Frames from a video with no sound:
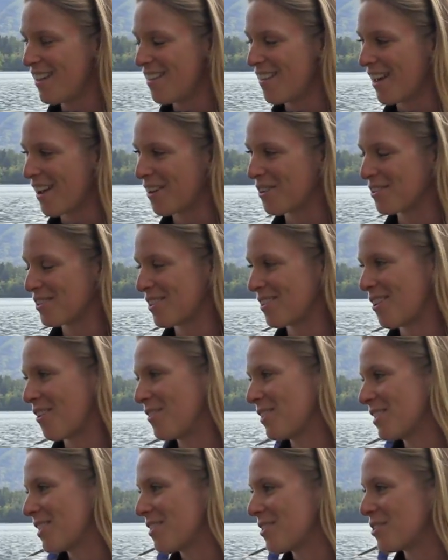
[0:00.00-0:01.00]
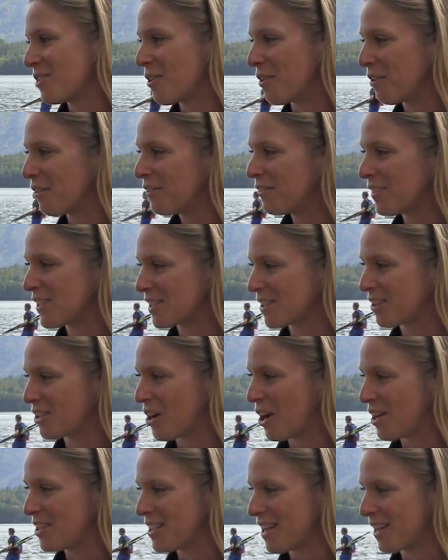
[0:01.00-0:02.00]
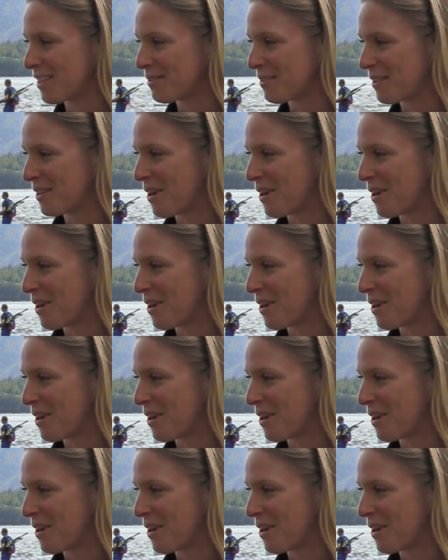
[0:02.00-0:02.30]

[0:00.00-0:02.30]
that goes, and obviously there's no physical contact with